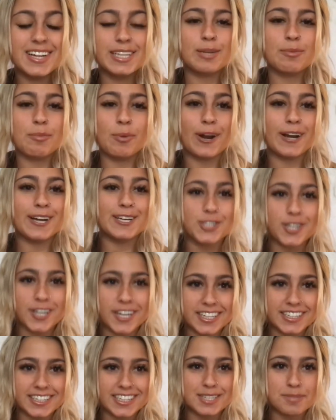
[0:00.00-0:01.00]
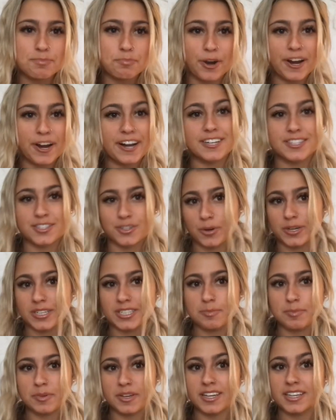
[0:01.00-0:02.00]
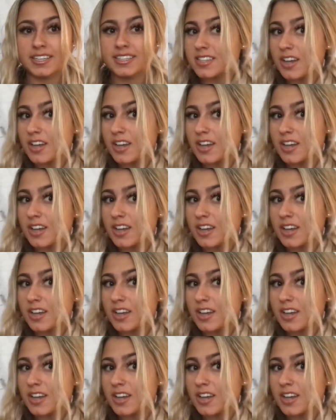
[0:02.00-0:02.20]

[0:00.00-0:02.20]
the more intricate this braid is going to be.